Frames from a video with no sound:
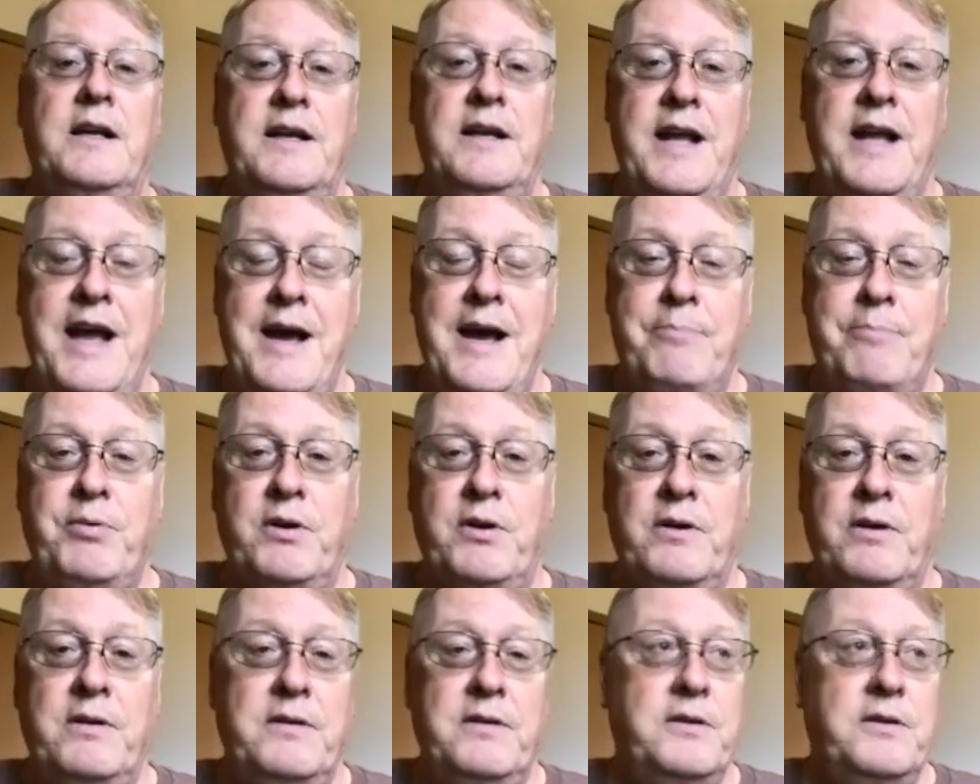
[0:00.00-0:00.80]

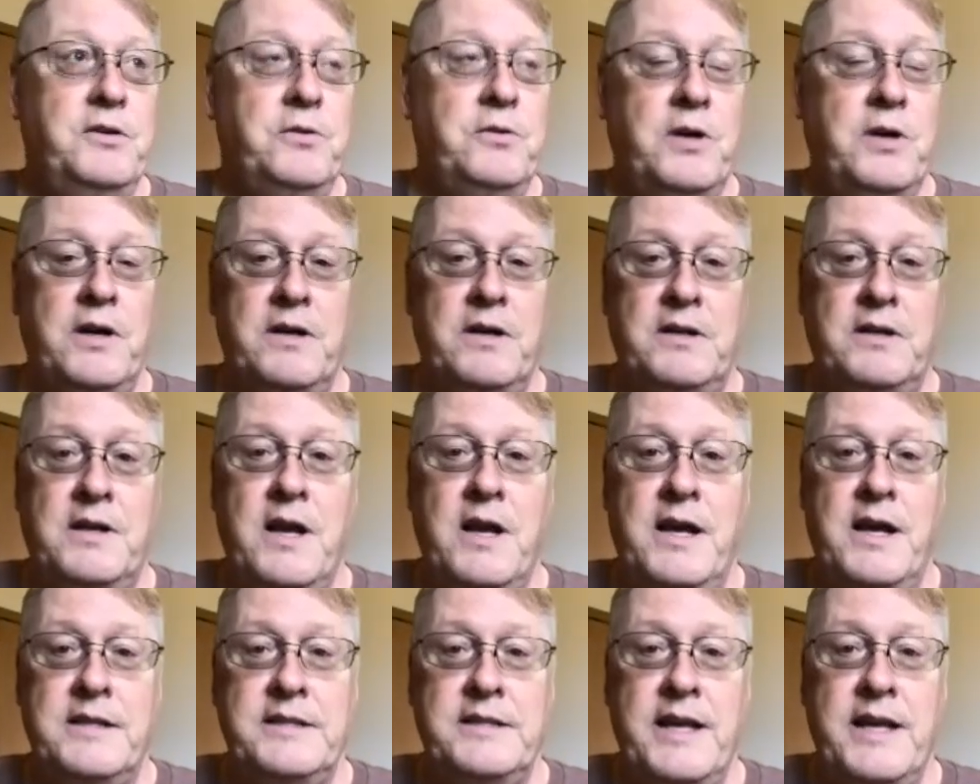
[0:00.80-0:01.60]
Napper, who hurt
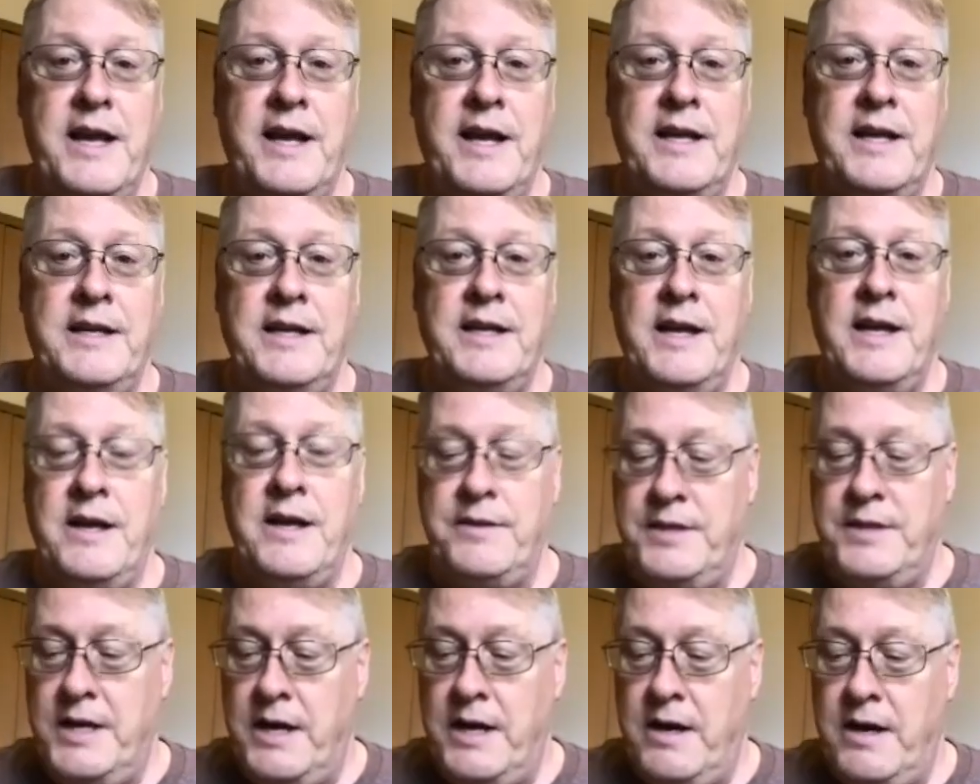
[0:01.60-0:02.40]
Gonzaga
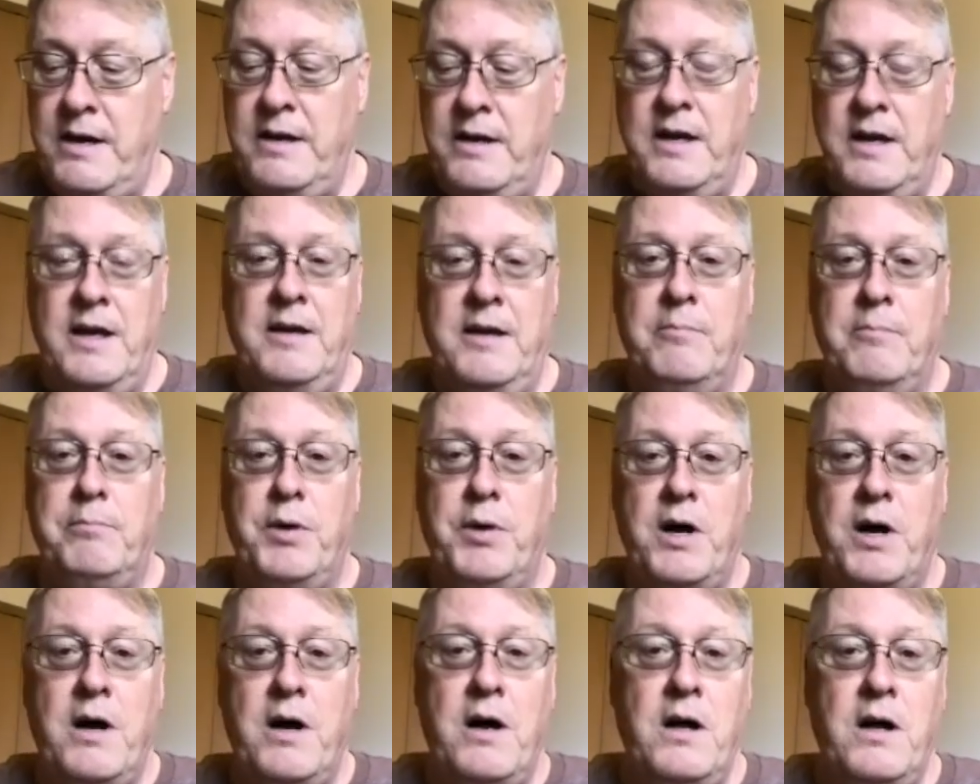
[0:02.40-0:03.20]
down there.
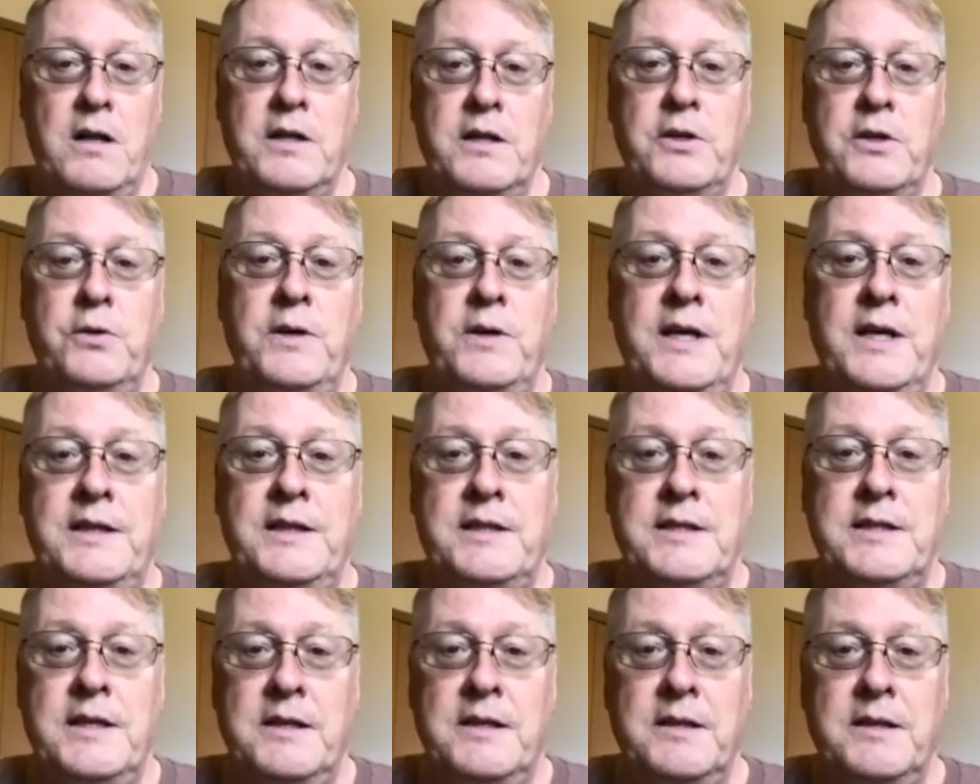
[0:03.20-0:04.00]
Ball, who hit
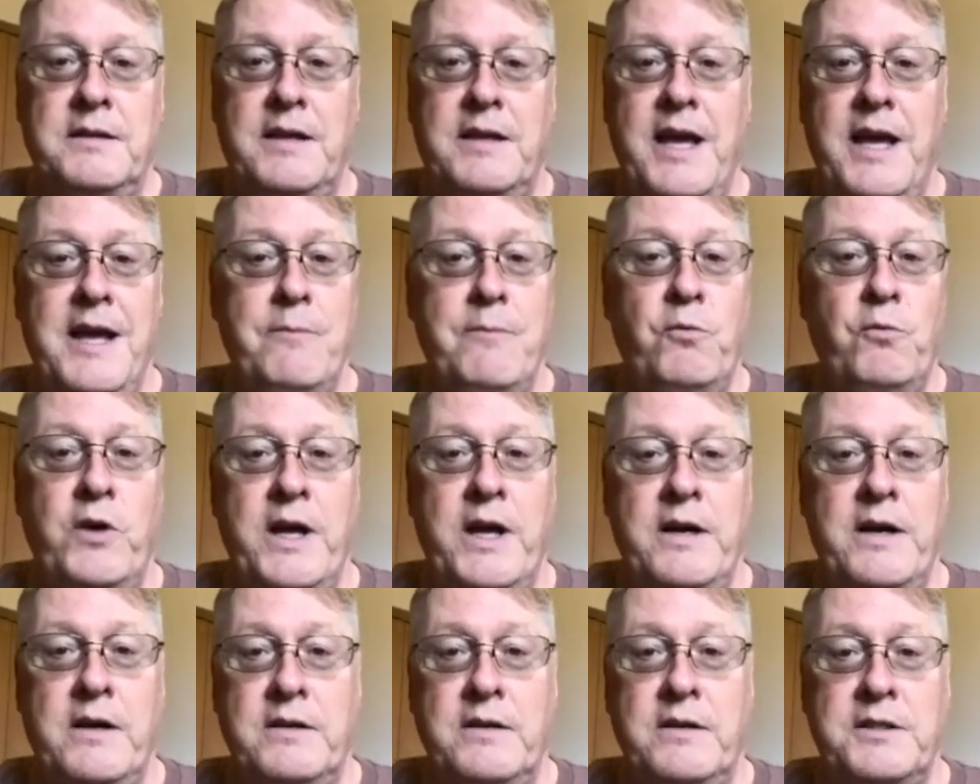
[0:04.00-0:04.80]
the game
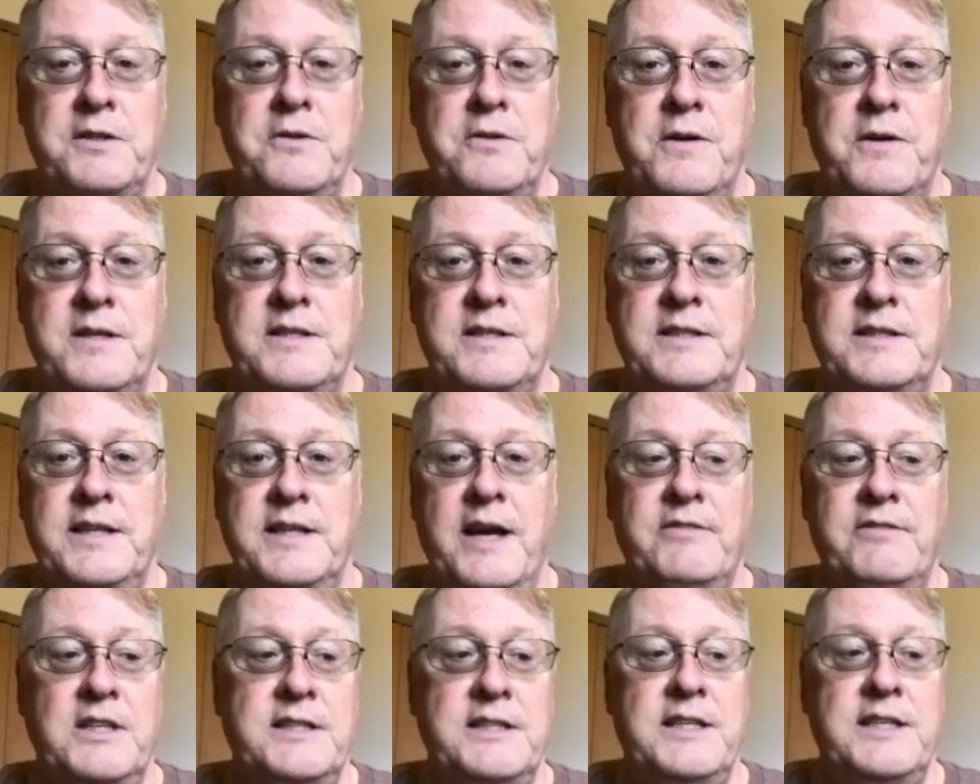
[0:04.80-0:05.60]
winner, scored
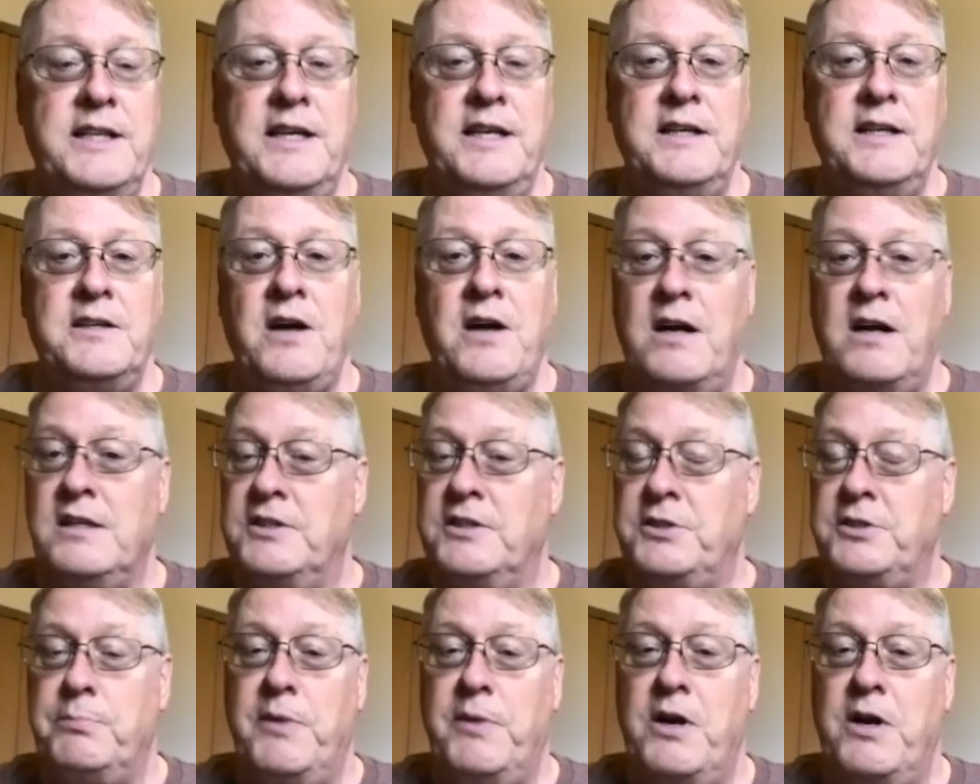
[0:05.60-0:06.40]
17.
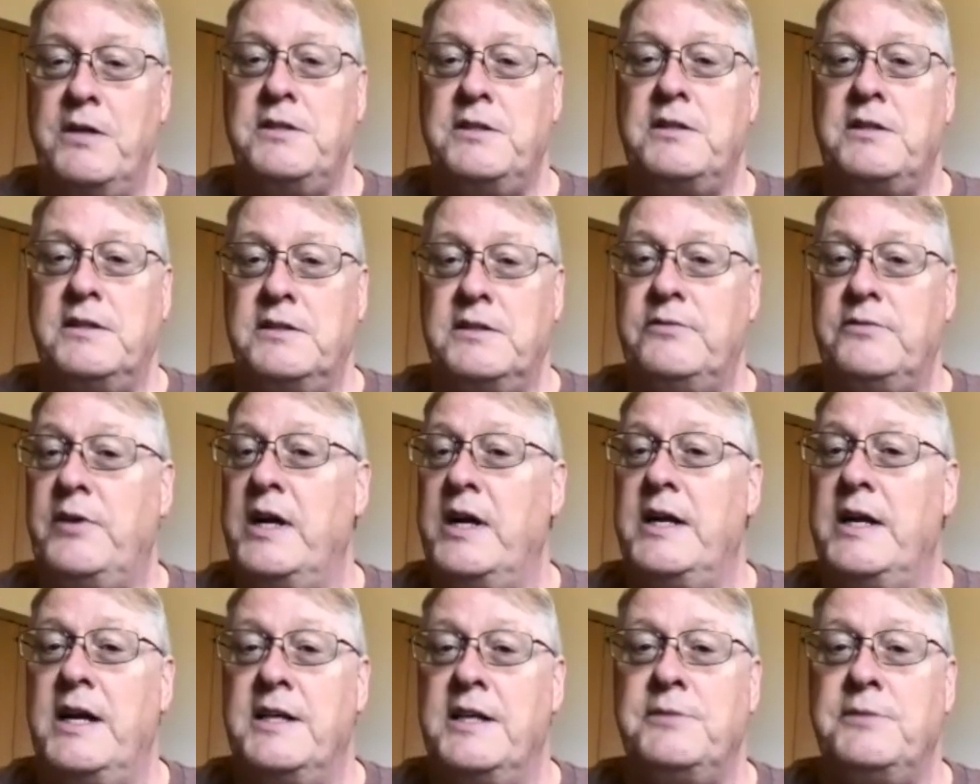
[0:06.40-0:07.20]
Carlos Marshall is a
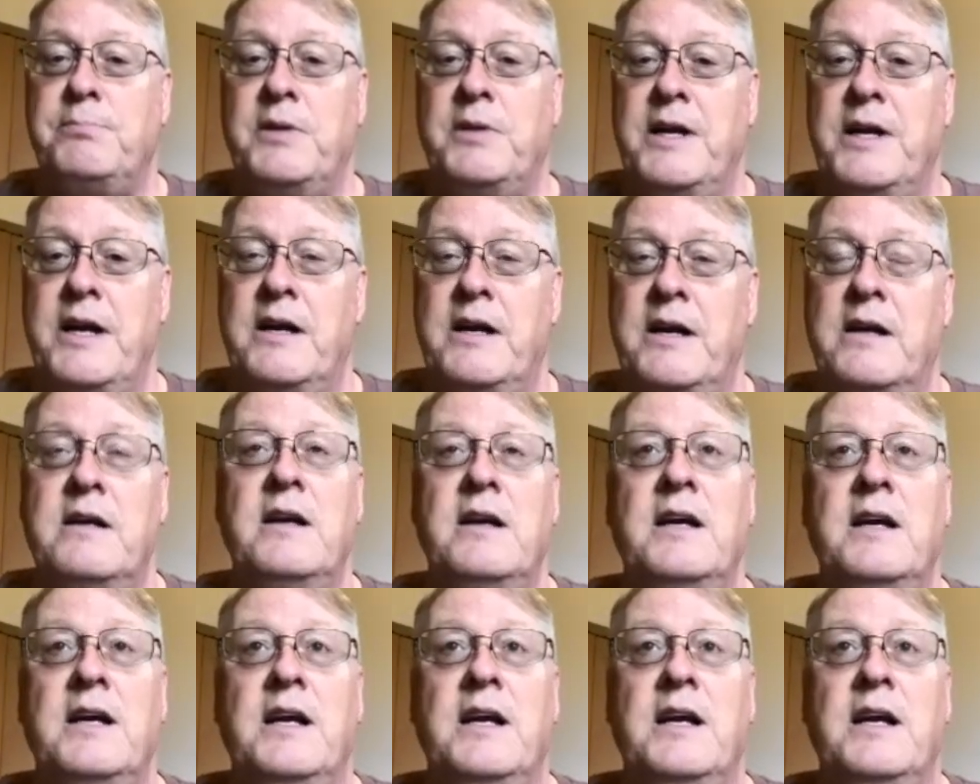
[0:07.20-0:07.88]
very nice player.